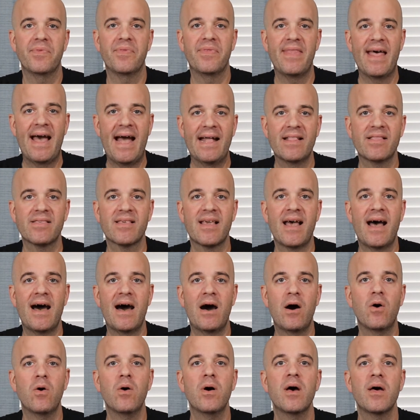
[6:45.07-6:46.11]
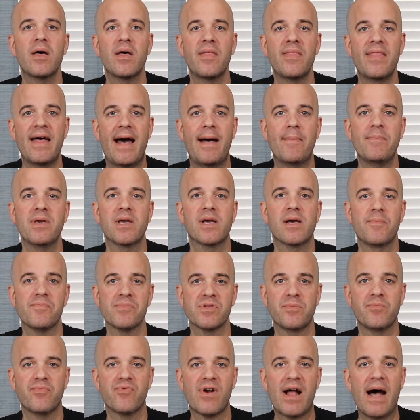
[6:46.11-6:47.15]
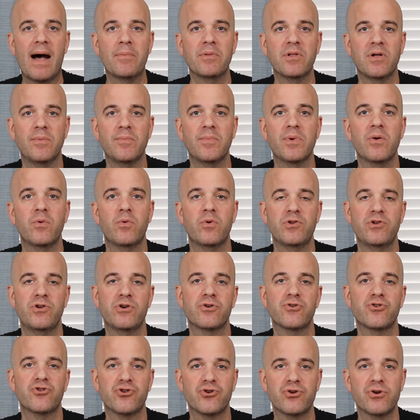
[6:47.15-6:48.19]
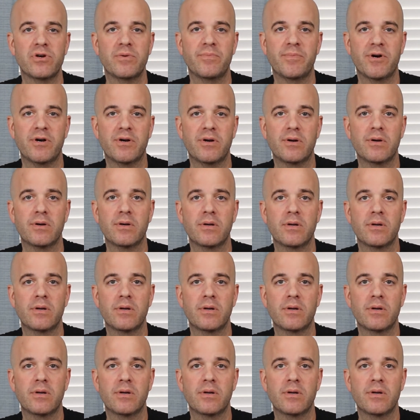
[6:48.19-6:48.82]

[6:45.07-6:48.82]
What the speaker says: That's how that becomes a problem when you're a sugar burner.